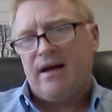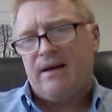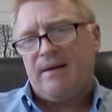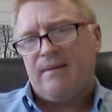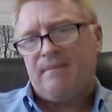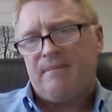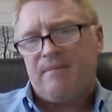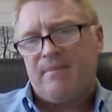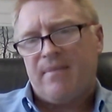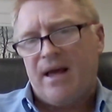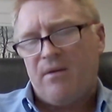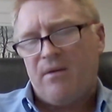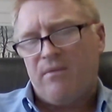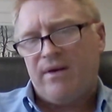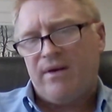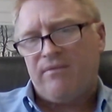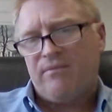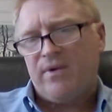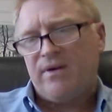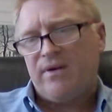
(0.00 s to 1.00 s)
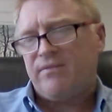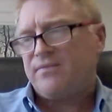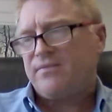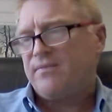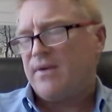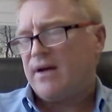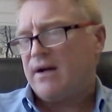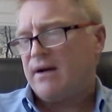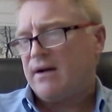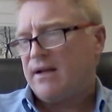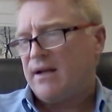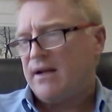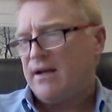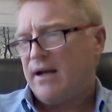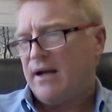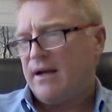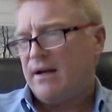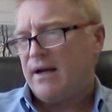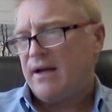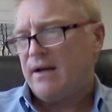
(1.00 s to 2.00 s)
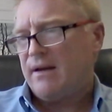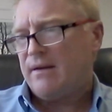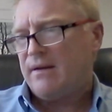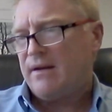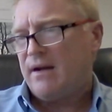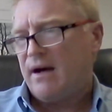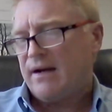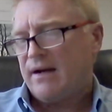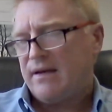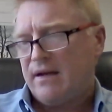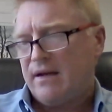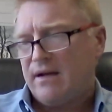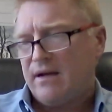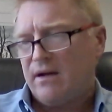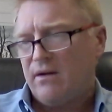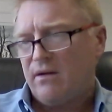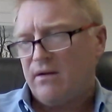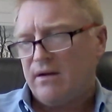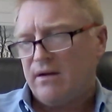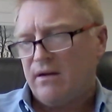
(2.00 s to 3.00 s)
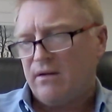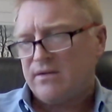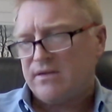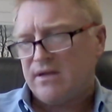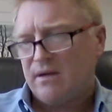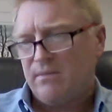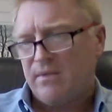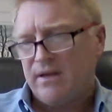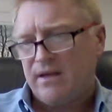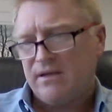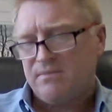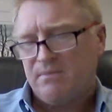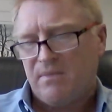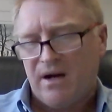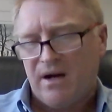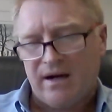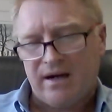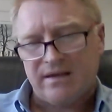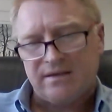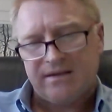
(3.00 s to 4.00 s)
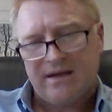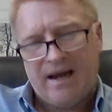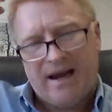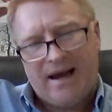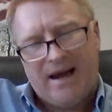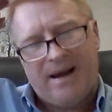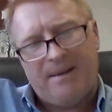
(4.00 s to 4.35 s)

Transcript: Um, we've we've written a, an article on on some of these markers.